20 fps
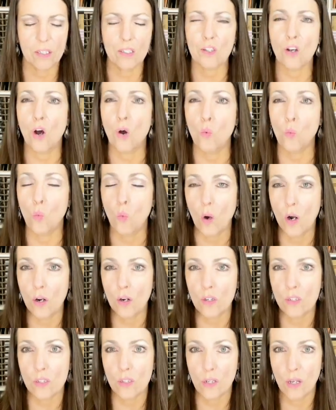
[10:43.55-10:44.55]
It's called
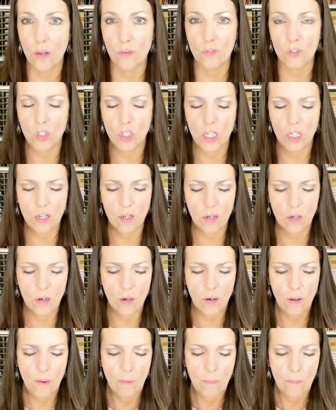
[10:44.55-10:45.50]
Words of Cheer.